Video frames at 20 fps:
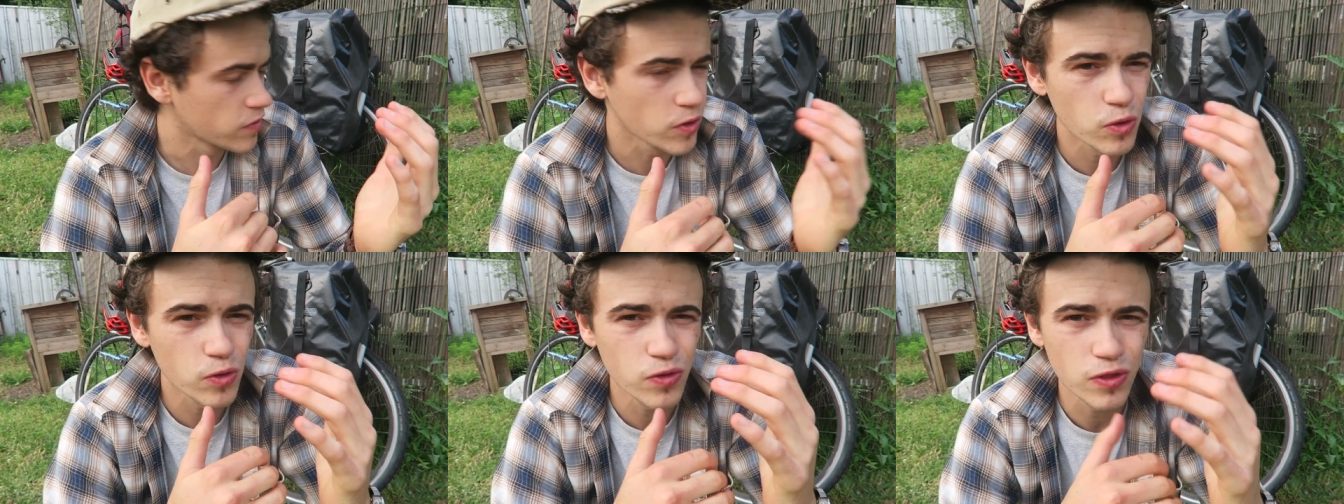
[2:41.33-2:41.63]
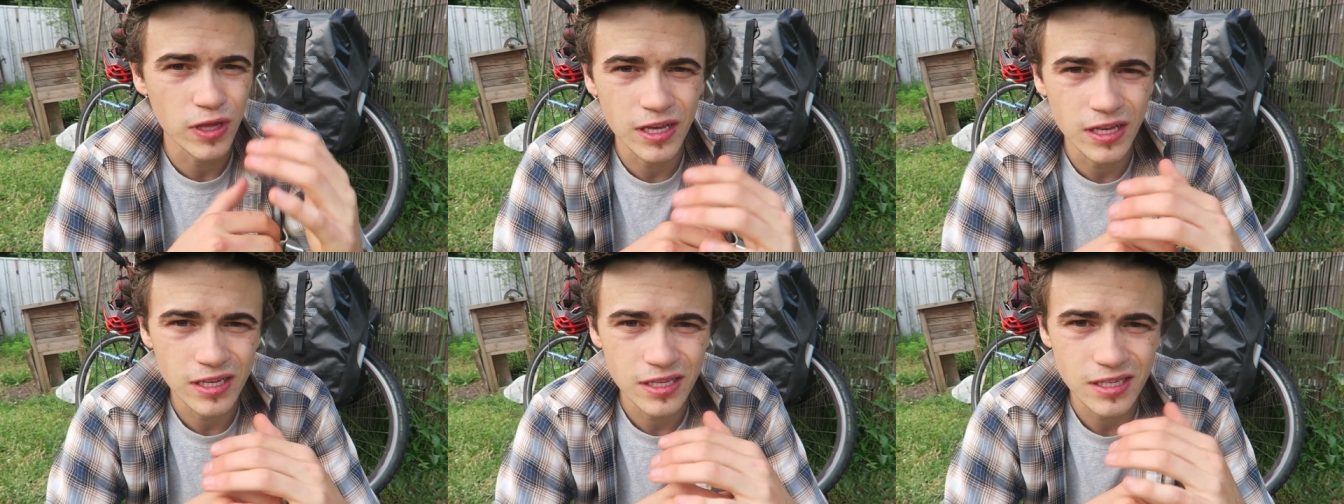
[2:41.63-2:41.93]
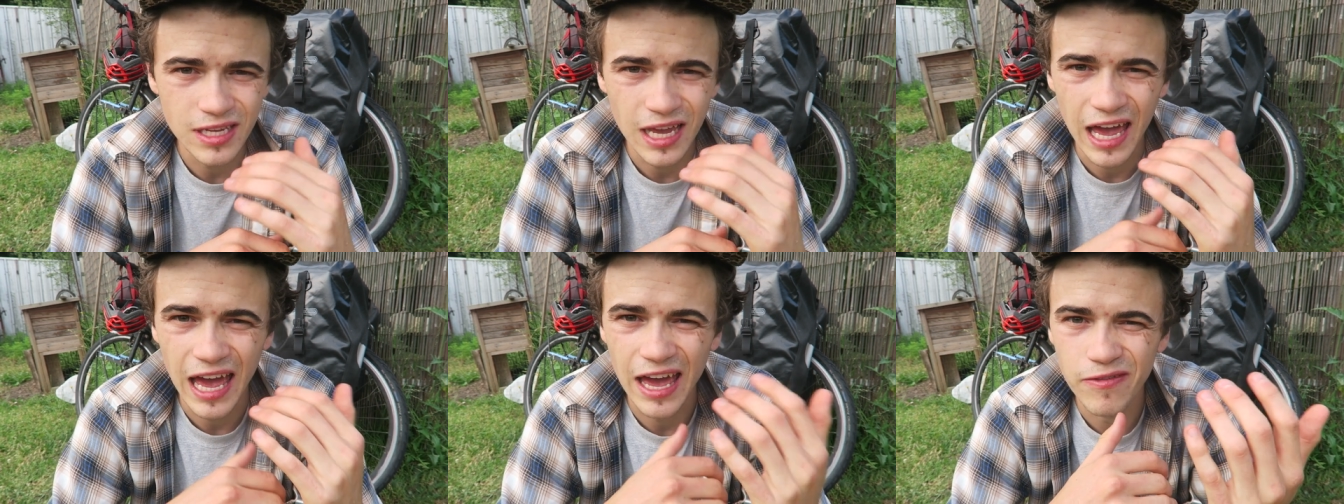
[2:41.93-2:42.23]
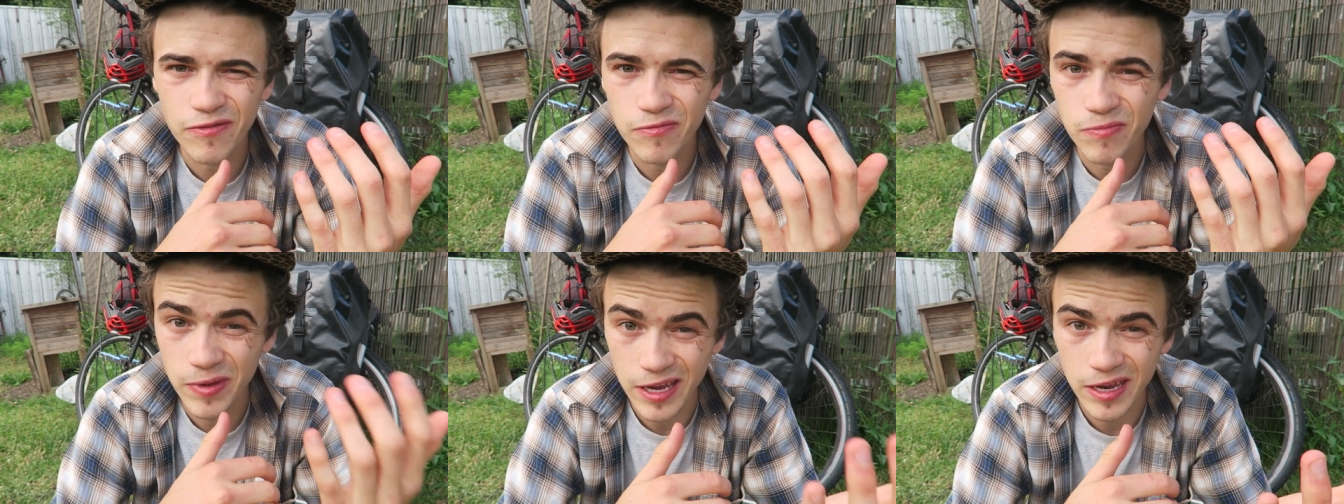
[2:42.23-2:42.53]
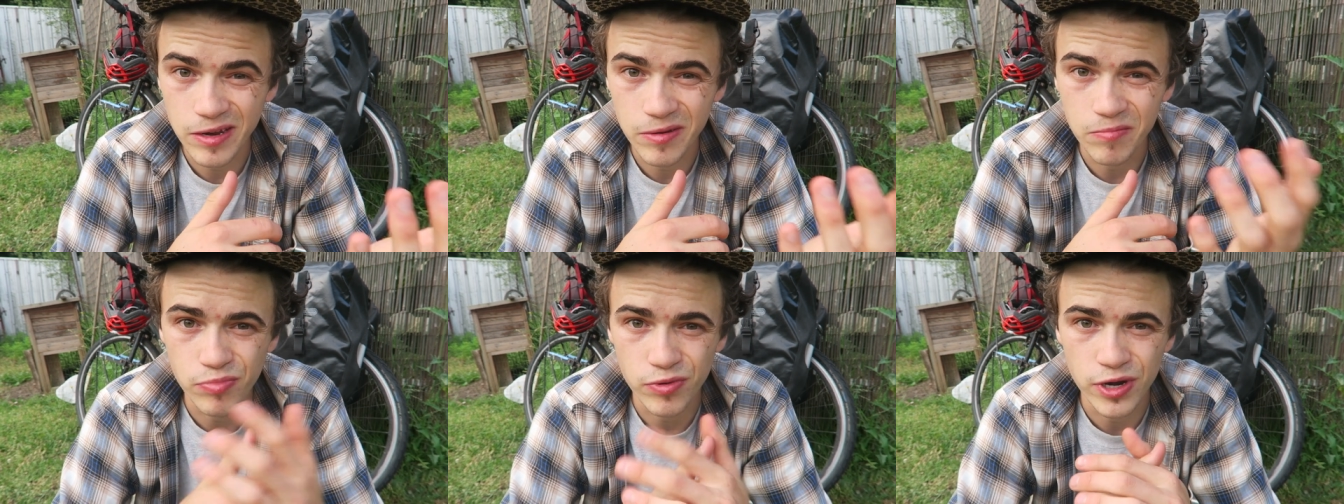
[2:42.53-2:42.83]
a few things have
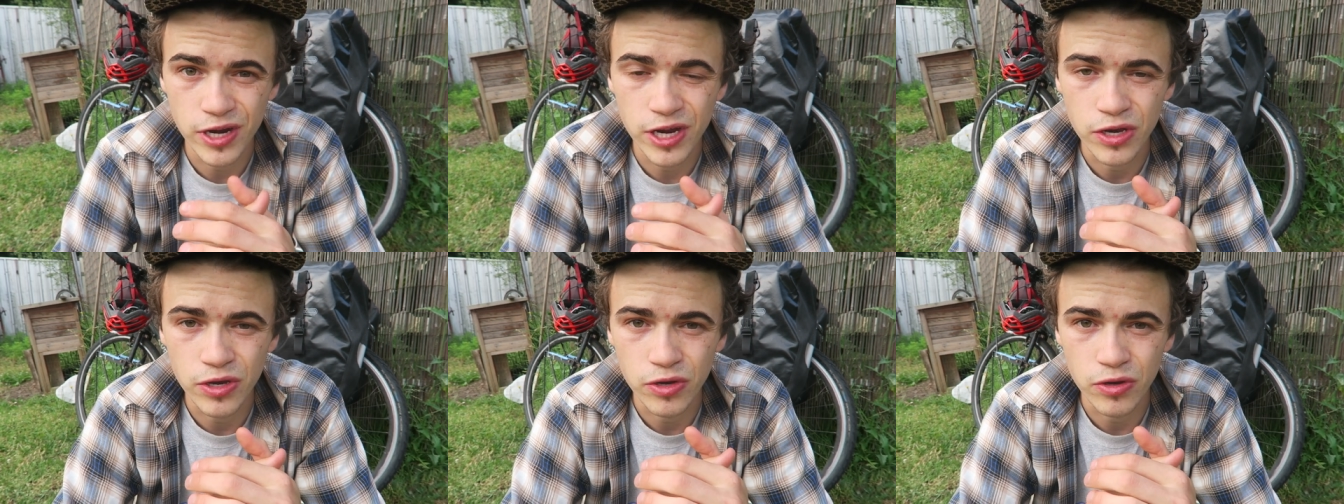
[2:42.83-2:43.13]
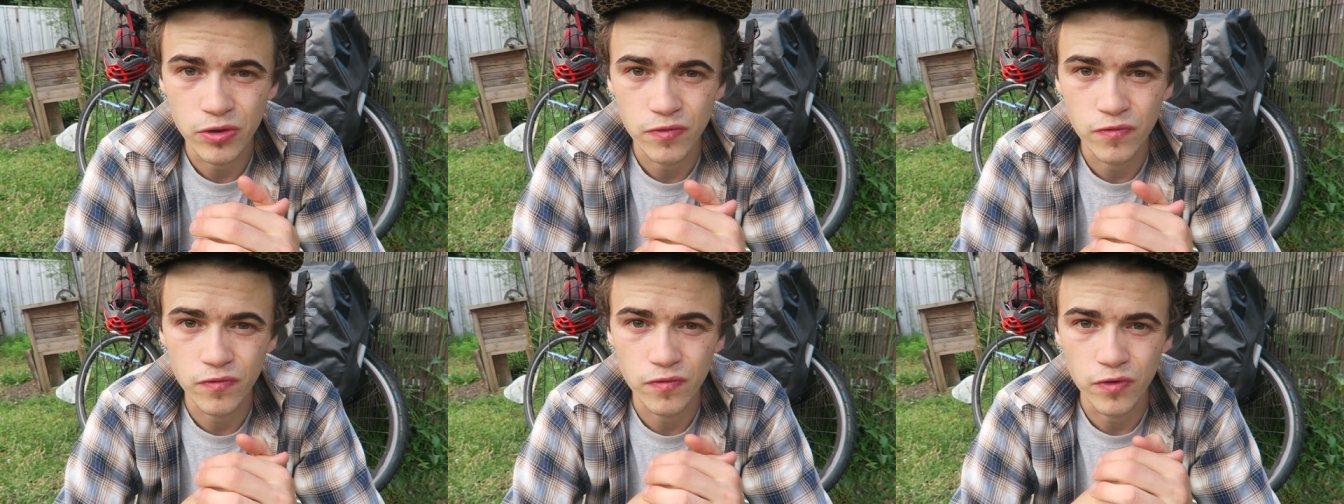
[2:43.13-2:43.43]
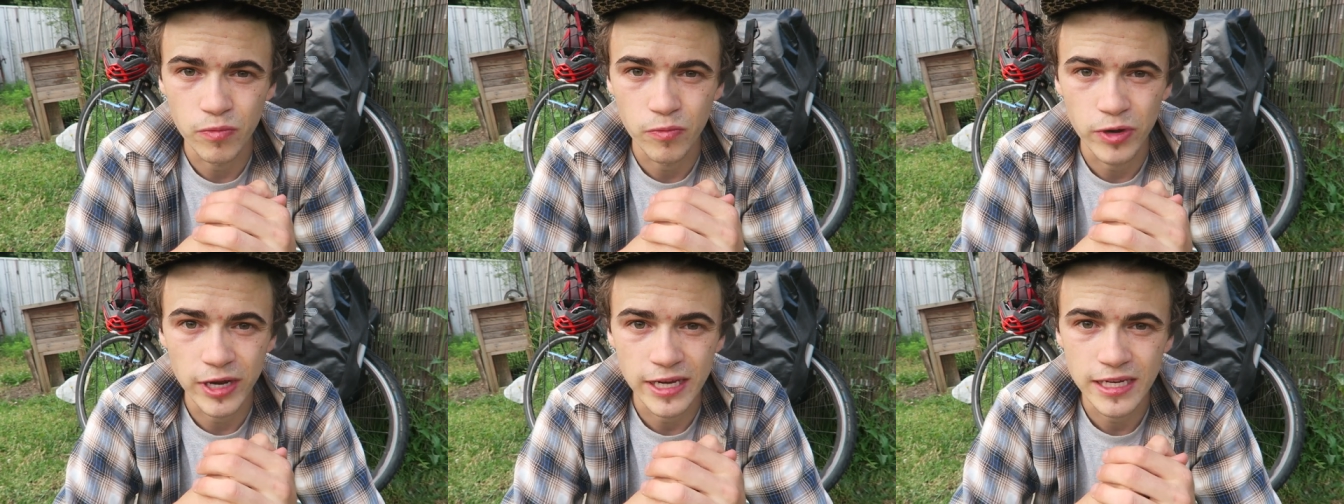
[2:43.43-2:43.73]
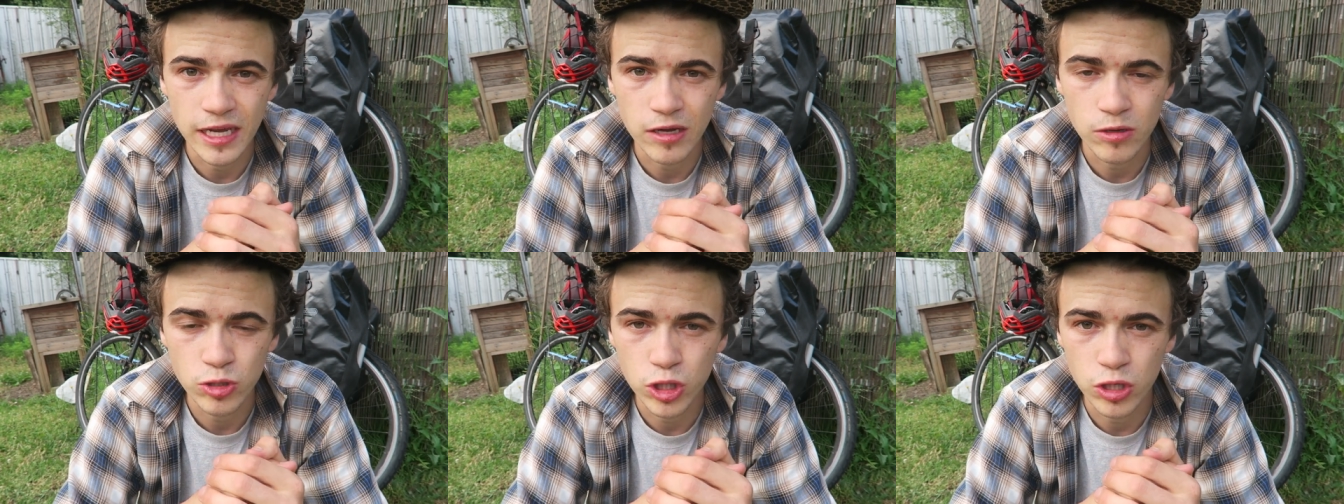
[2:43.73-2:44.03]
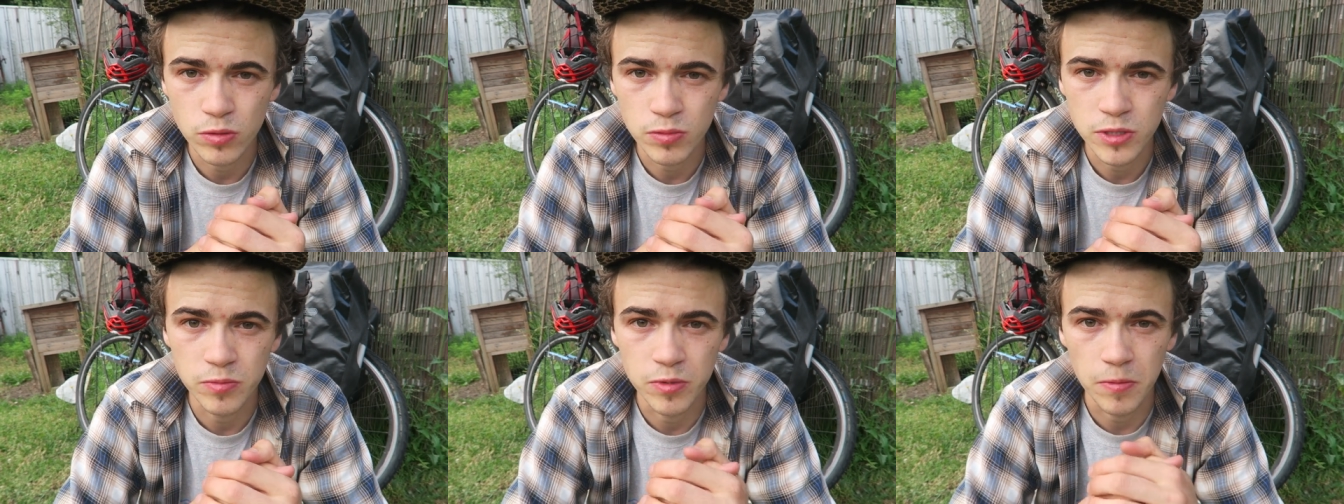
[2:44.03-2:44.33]
been brand new from retail shops,